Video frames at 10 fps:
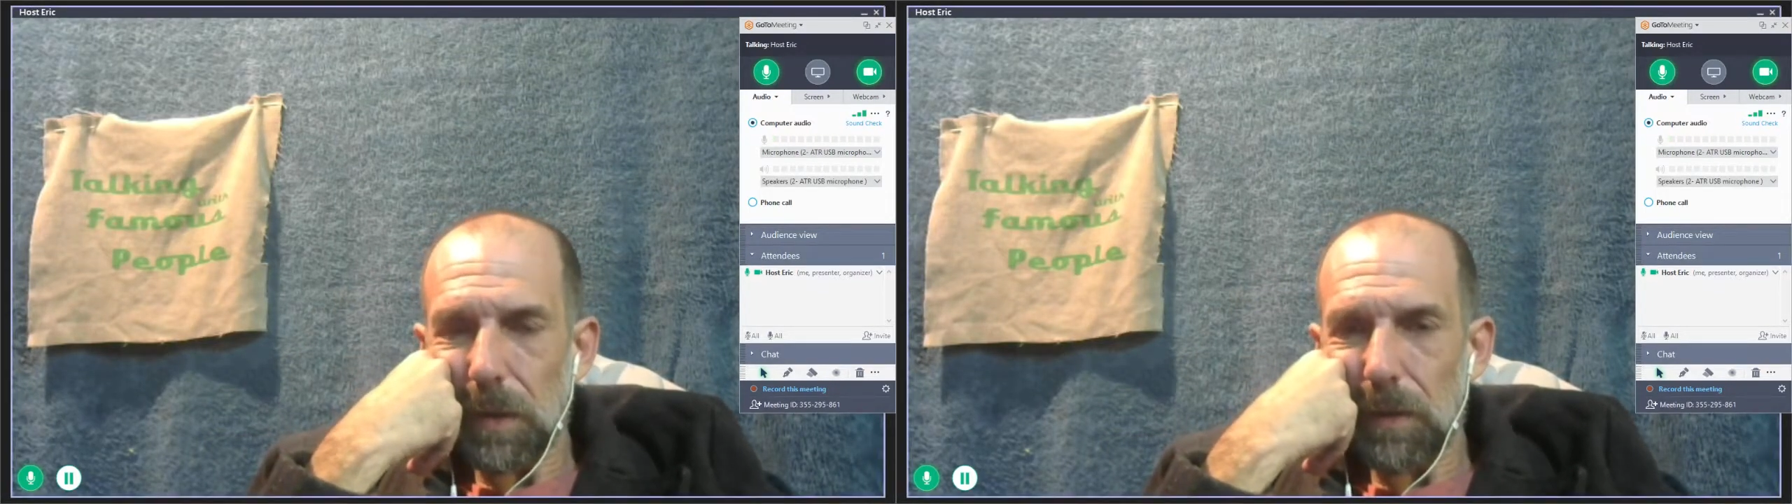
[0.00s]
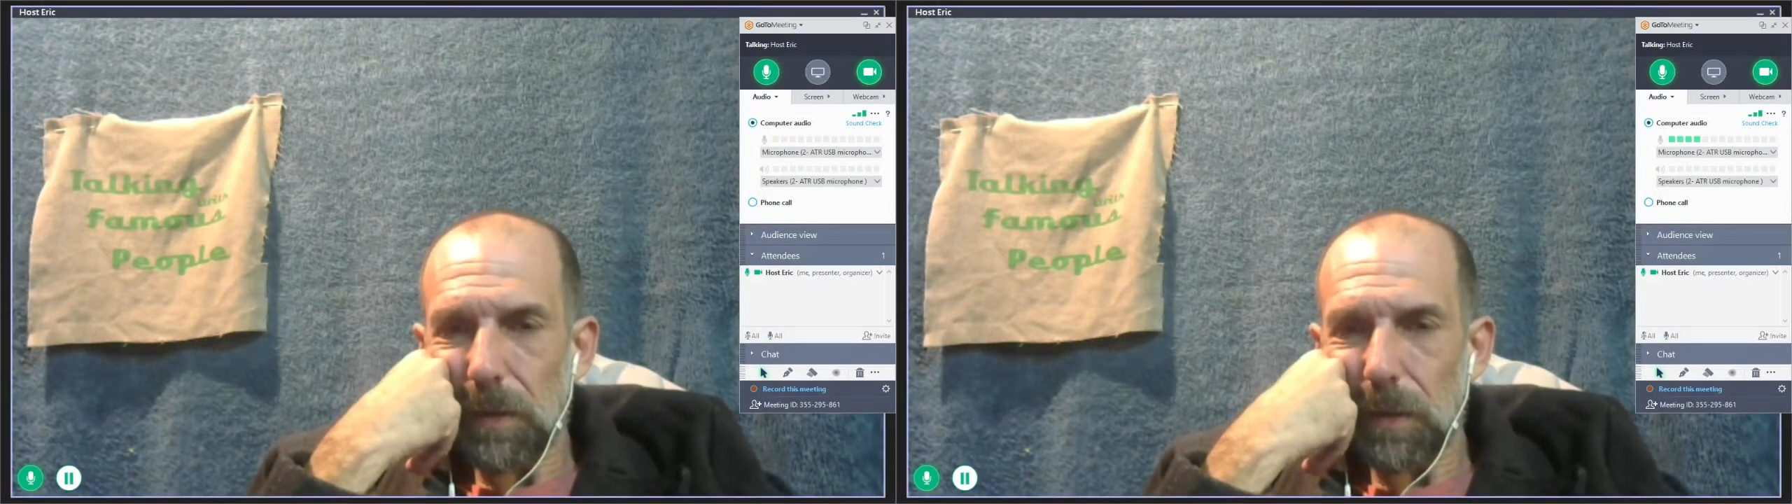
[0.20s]

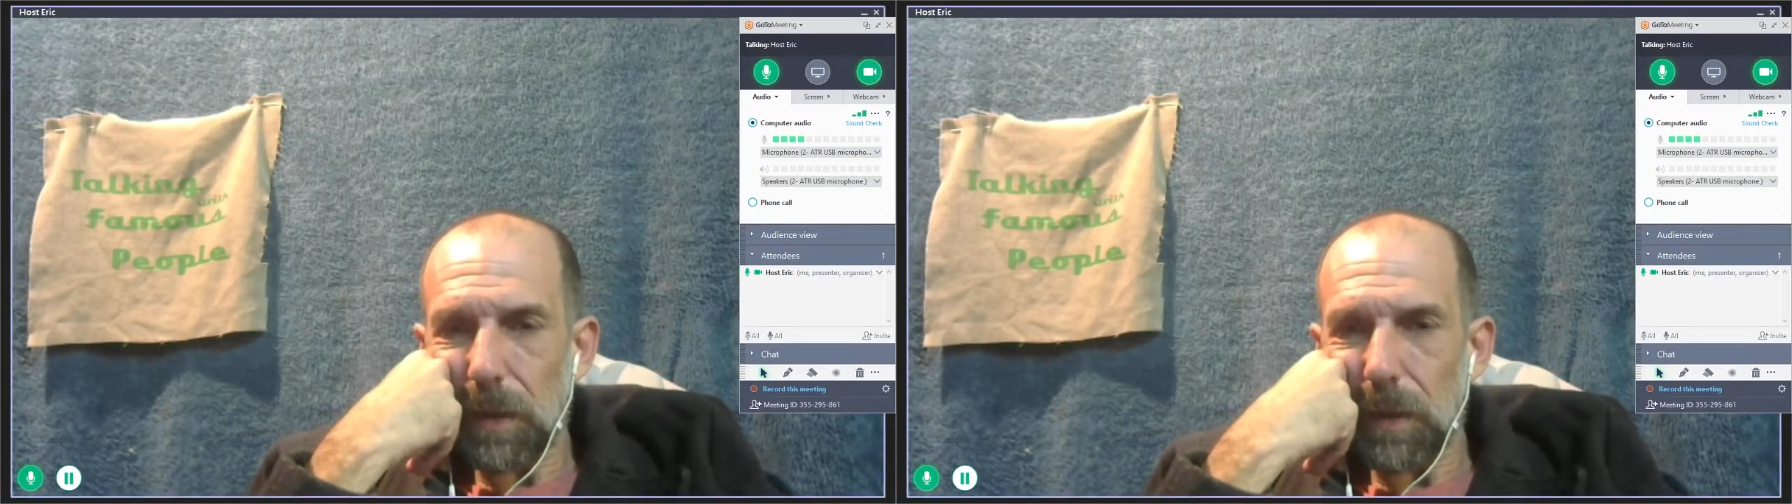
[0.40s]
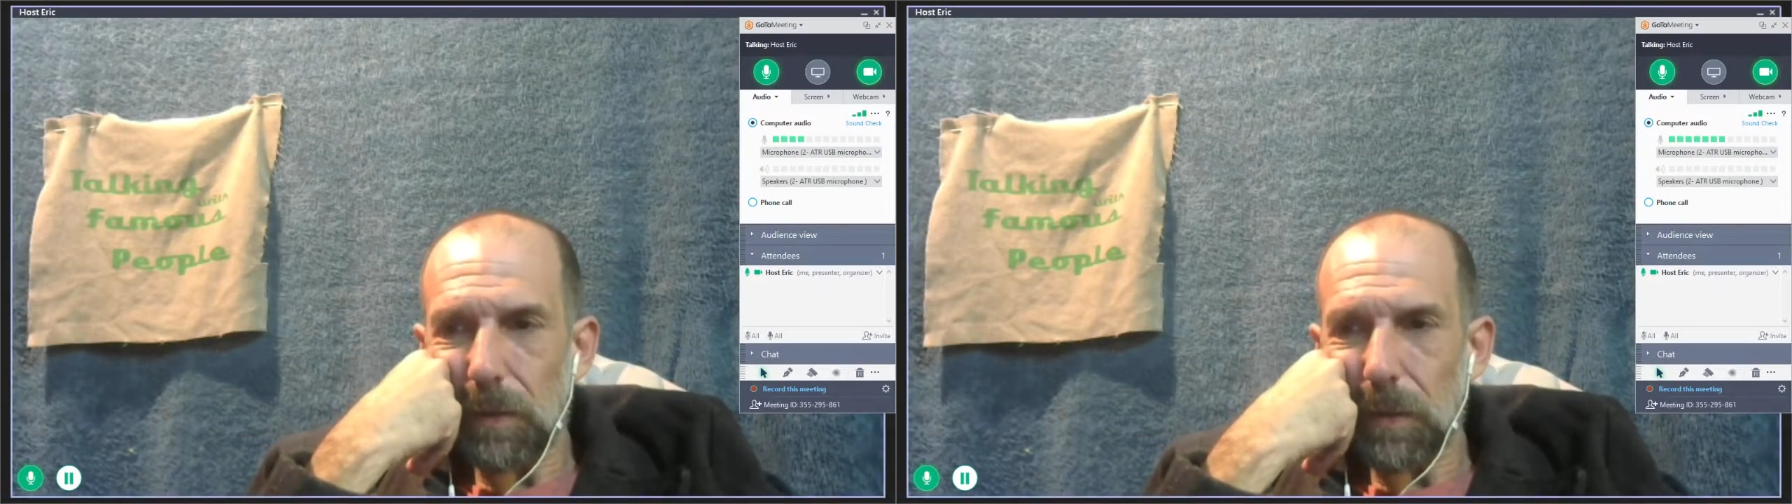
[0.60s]
a truly
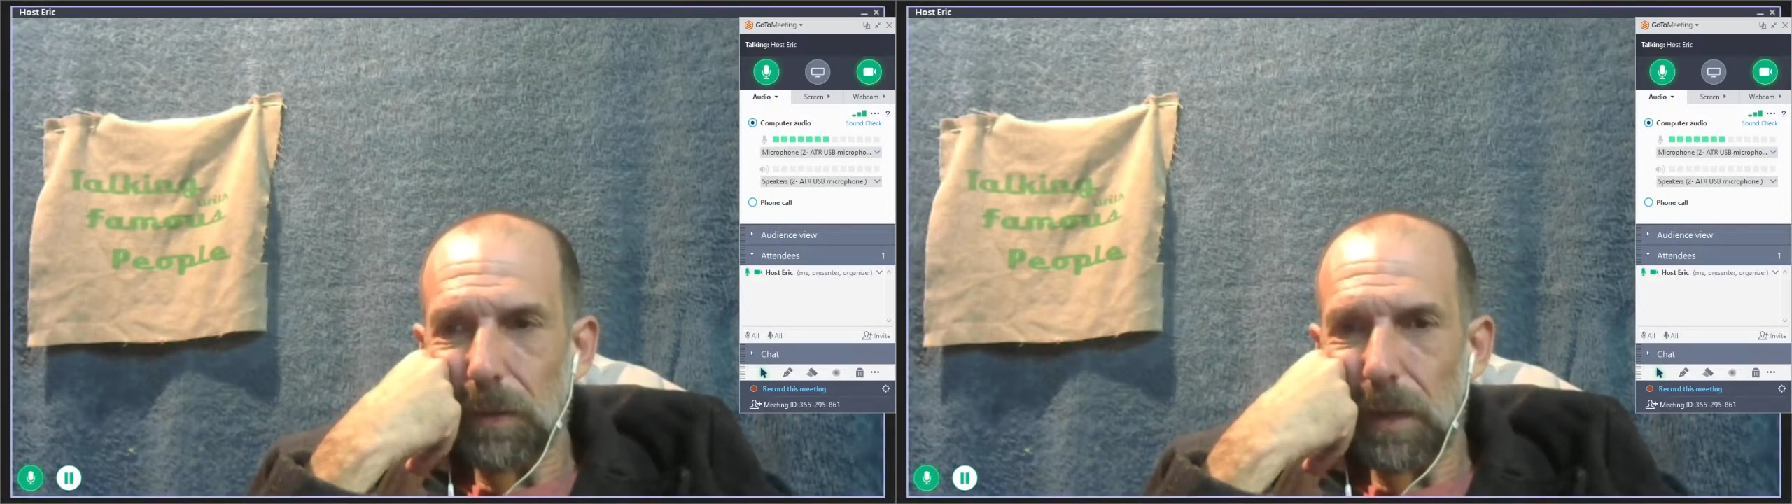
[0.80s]
altruistic